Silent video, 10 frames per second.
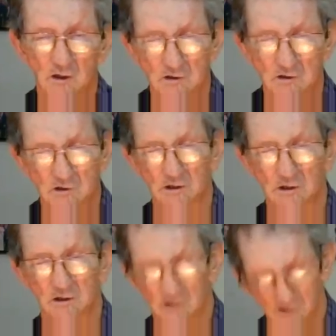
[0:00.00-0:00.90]
into
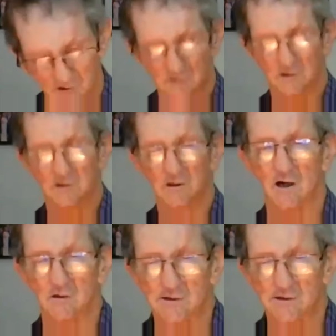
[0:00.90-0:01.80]
the
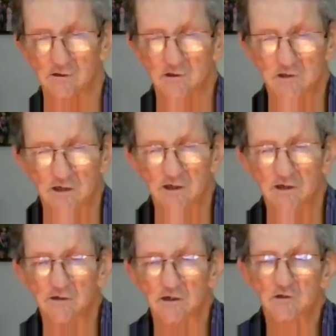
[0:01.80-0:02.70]
RLZ
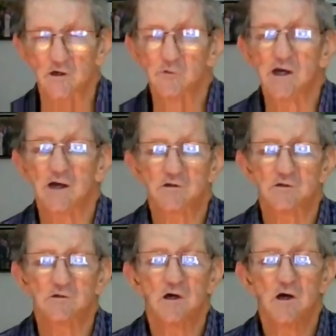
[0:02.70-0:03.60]
area. So we had
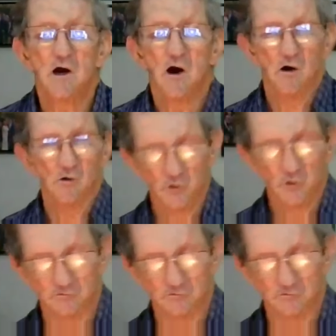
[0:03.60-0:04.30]
to hold